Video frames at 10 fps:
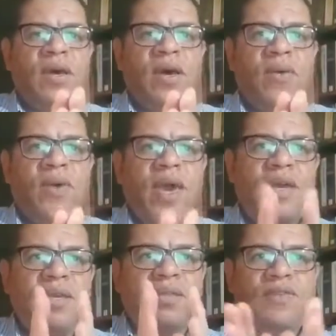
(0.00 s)
this is very
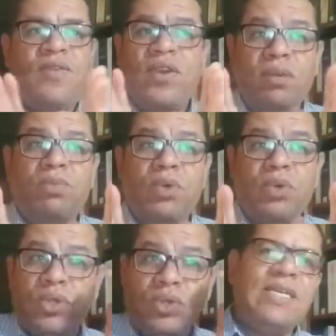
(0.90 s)
important to remember.